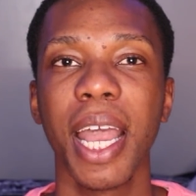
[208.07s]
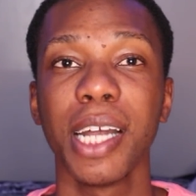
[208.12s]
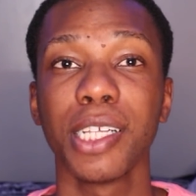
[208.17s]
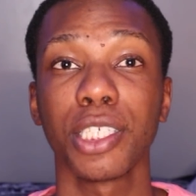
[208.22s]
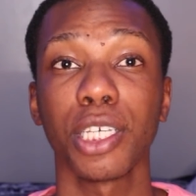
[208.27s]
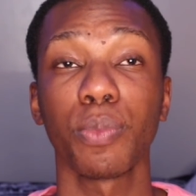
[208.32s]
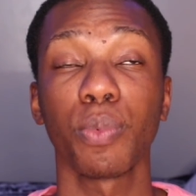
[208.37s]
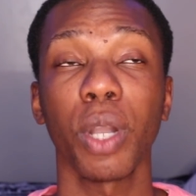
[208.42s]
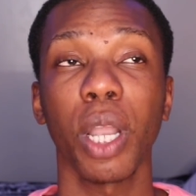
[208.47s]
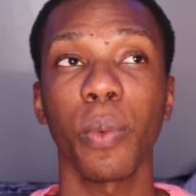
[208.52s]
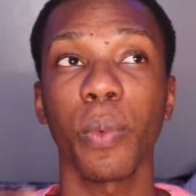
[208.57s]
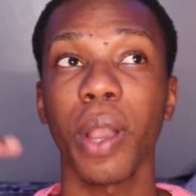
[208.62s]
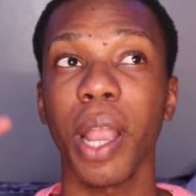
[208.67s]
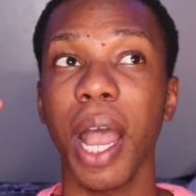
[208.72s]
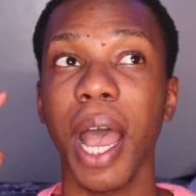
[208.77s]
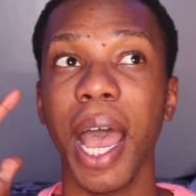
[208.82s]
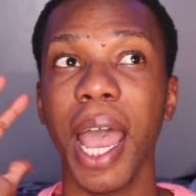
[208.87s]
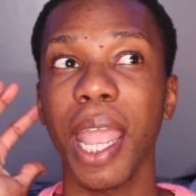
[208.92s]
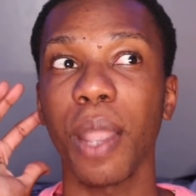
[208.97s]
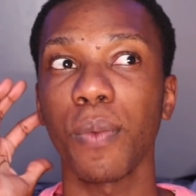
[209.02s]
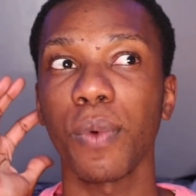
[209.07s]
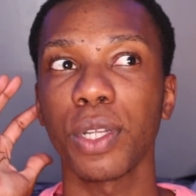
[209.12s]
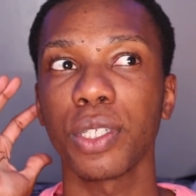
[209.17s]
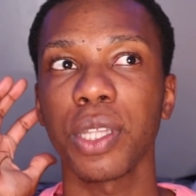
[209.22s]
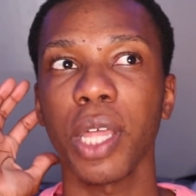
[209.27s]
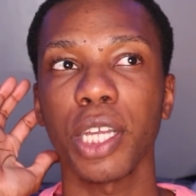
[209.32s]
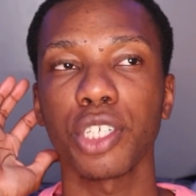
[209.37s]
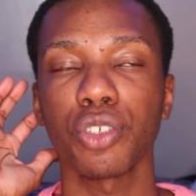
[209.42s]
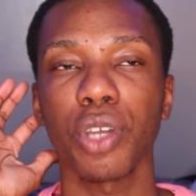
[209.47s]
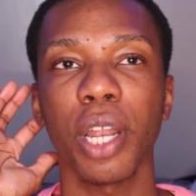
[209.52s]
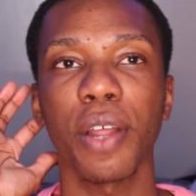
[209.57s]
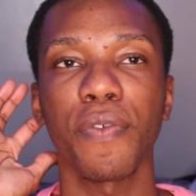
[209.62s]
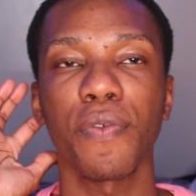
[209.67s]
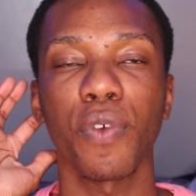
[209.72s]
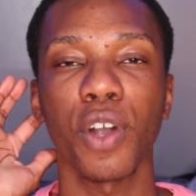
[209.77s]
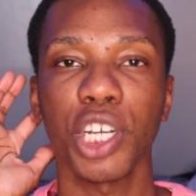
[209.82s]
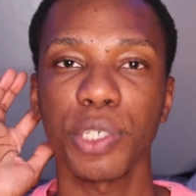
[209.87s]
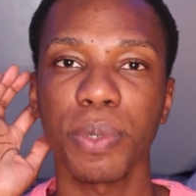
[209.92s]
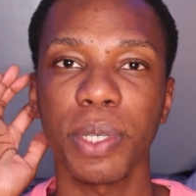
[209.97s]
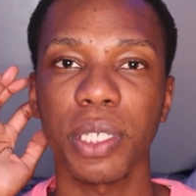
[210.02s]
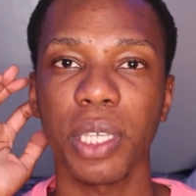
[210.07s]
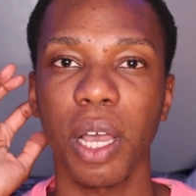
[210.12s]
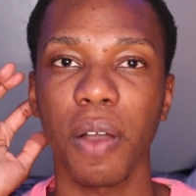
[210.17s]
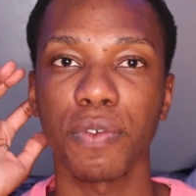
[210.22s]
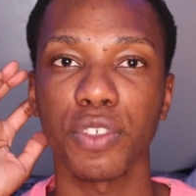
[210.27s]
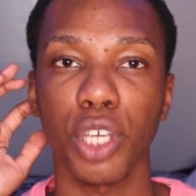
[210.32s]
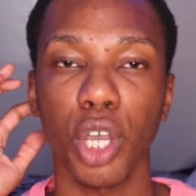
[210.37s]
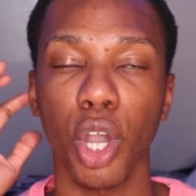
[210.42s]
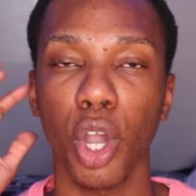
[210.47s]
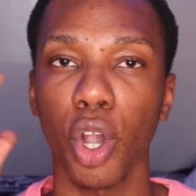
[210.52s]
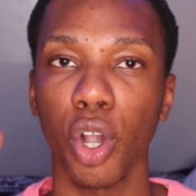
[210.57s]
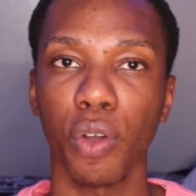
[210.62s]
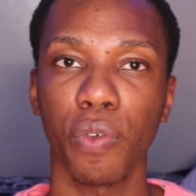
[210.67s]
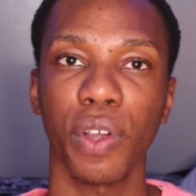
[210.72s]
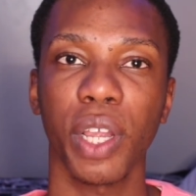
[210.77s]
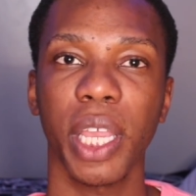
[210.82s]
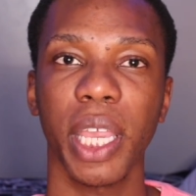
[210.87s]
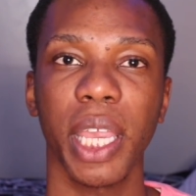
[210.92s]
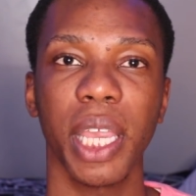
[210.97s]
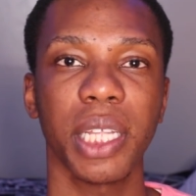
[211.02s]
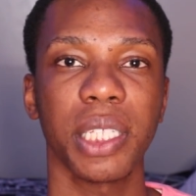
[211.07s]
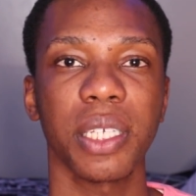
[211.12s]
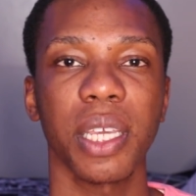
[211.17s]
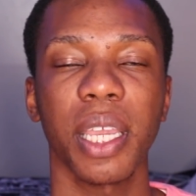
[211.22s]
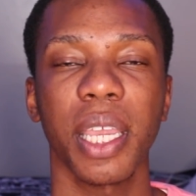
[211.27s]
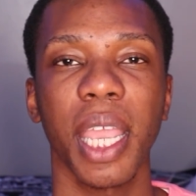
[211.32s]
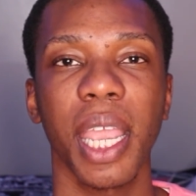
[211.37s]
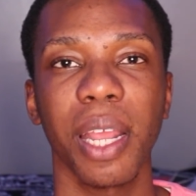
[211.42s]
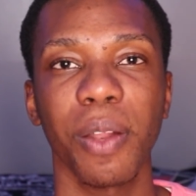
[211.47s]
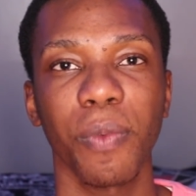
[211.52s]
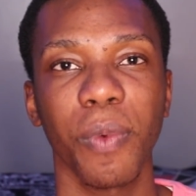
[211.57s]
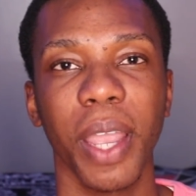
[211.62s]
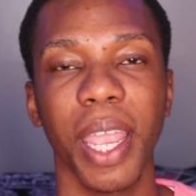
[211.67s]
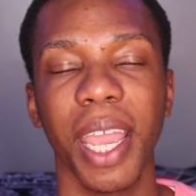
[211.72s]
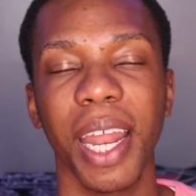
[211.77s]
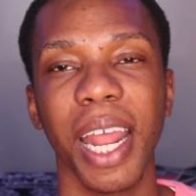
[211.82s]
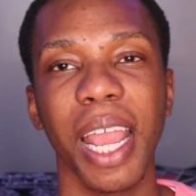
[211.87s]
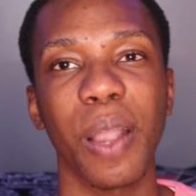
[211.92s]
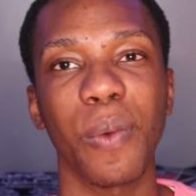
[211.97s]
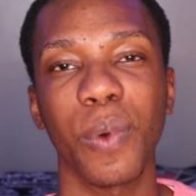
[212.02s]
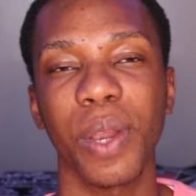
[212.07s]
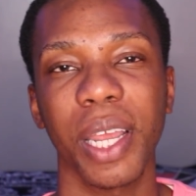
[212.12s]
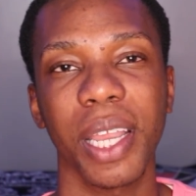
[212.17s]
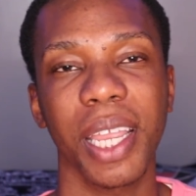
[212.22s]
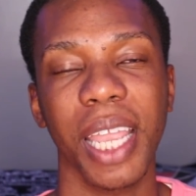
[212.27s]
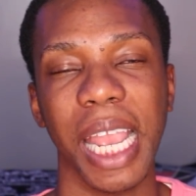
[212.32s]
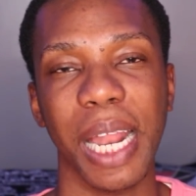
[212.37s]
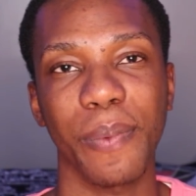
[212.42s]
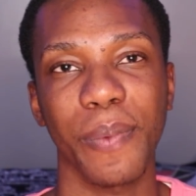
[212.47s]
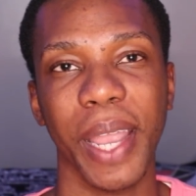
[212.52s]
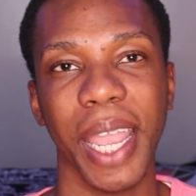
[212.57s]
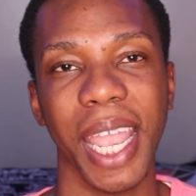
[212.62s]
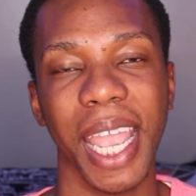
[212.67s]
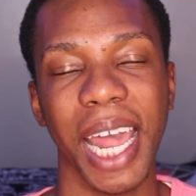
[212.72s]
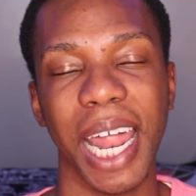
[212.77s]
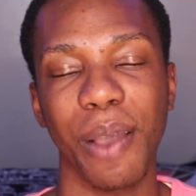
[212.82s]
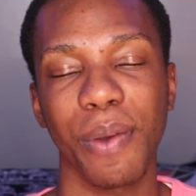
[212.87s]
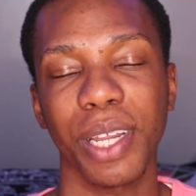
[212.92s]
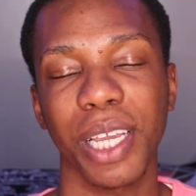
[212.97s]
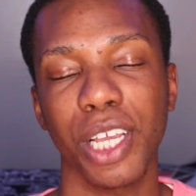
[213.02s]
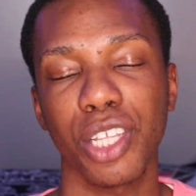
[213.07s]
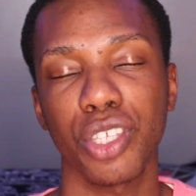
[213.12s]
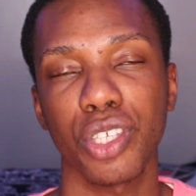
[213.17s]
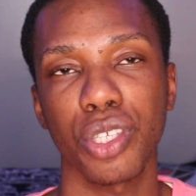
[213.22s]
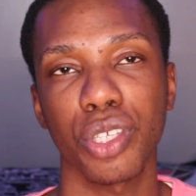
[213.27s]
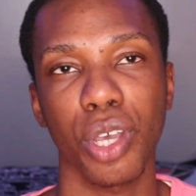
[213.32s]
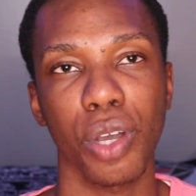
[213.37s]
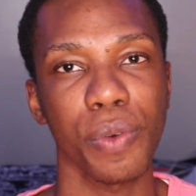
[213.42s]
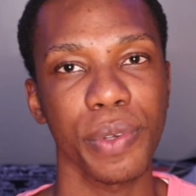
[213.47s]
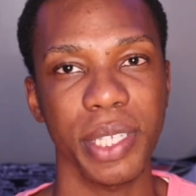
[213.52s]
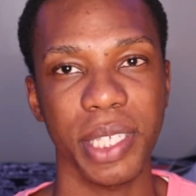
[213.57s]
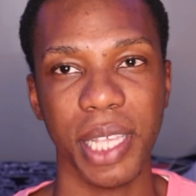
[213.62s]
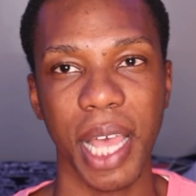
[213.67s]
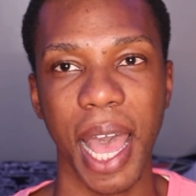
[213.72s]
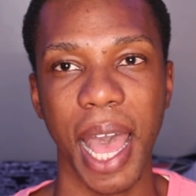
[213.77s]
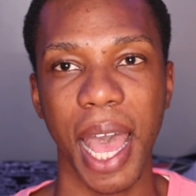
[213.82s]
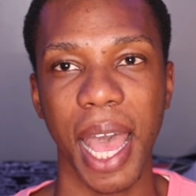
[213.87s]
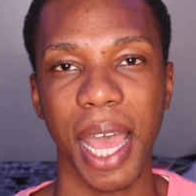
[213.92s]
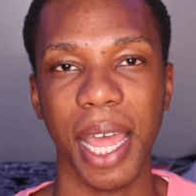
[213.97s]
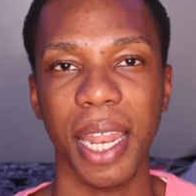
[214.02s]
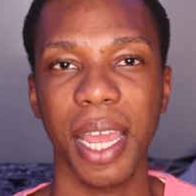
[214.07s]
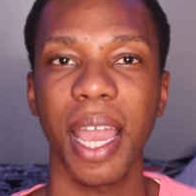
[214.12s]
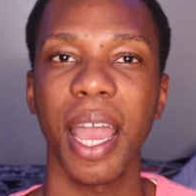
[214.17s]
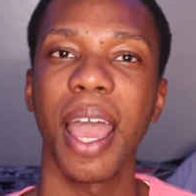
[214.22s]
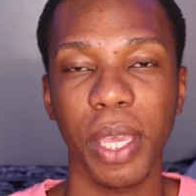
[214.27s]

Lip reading: To the point where I would like try to force myself to overeat to gain weight and I wouldn't gain weight and I would get so sad.